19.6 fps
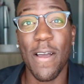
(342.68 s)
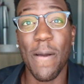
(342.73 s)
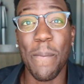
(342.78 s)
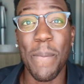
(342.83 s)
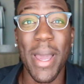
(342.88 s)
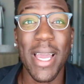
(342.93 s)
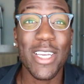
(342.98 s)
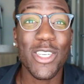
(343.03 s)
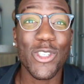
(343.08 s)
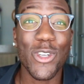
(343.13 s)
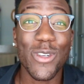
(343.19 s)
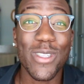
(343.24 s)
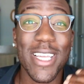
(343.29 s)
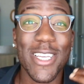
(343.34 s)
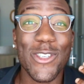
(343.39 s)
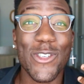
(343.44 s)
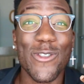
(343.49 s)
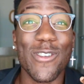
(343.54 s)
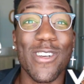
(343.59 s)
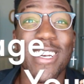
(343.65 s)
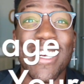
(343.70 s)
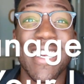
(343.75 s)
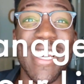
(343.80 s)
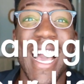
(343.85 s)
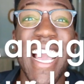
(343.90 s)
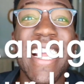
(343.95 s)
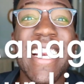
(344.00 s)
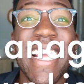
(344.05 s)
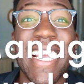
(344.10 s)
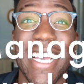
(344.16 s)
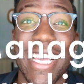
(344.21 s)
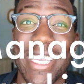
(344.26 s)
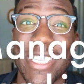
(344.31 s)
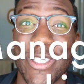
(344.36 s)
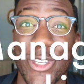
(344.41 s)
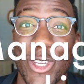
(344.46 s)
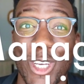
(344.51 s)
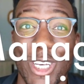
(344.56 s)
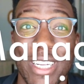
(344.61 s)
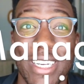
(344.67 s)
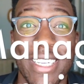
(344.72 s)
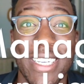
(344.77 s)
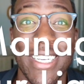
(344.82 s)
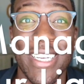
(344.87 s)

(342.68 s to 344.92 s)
Make sure that your lighting is good.